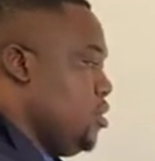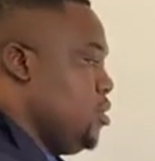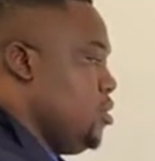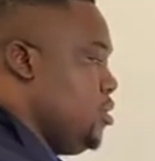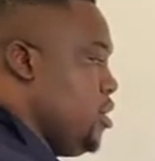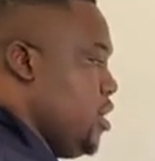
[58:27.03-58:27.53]

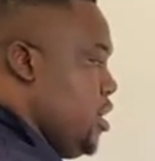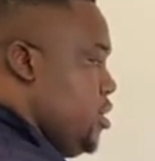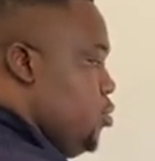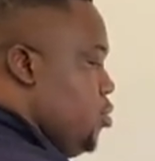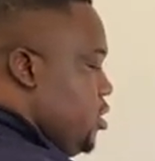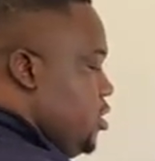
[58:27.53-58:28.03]

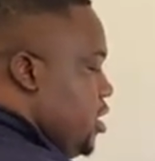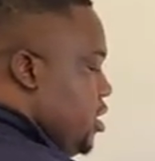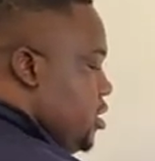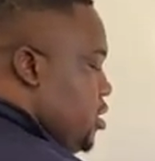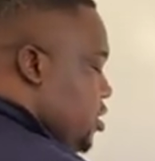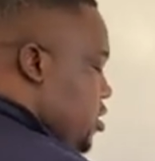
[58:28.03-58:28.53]
Then we
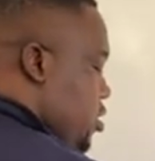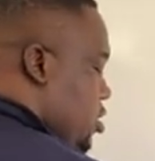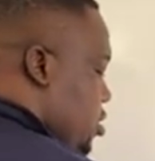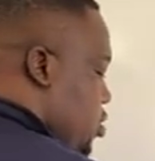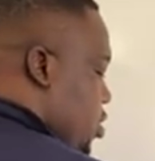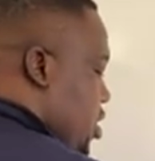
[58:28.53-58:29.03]
take
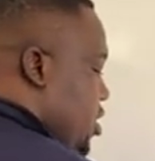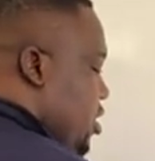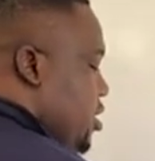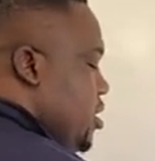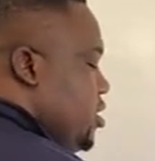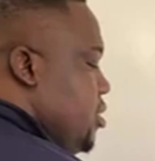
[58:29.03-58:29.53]
this
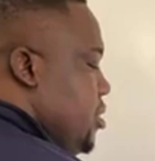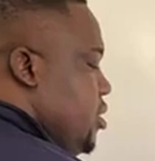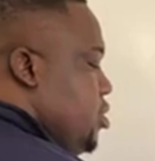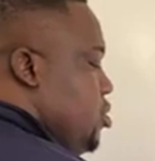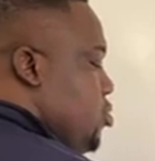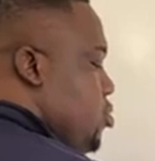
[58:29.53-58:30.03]

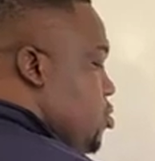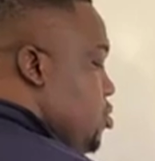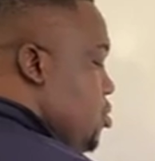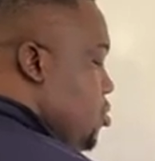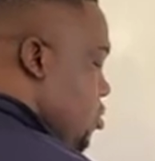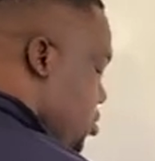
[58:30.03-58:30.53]

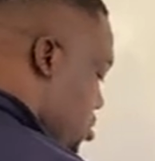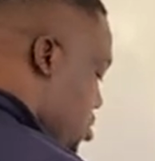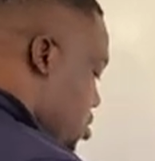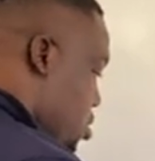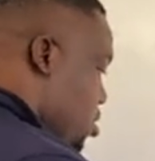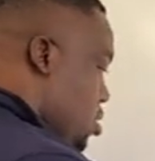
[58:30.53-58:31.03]

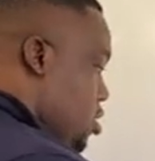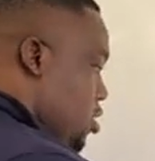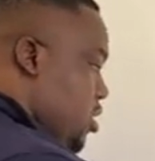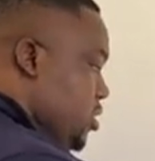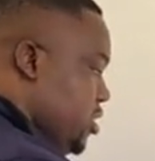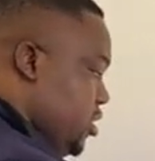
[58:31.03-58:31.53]

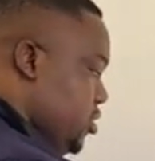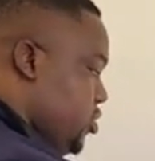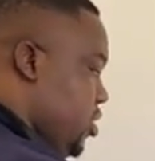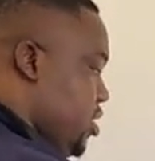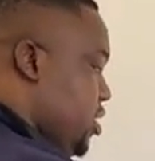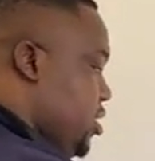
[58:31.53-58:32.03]
272,000 is
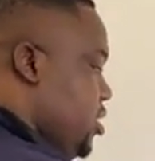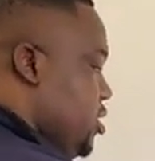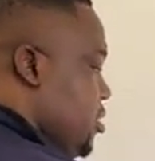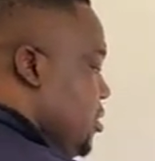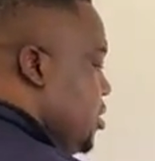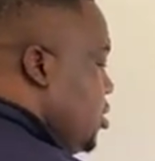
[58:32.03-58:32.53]

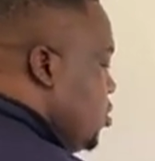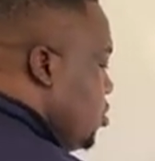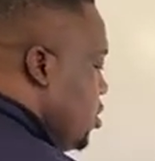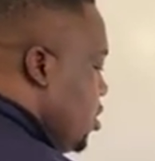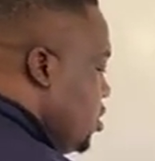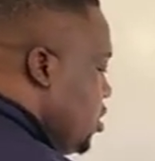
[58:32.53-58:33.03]

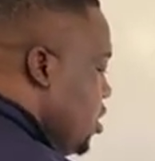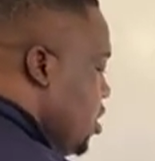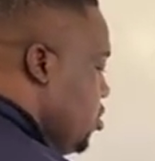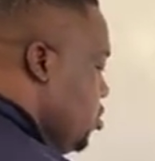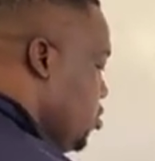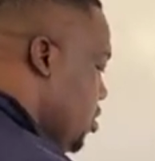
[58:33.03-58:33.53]
272,000. I
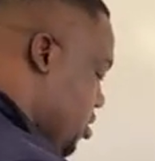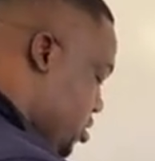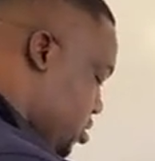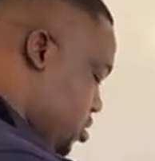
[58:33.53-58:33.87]
wrote 10.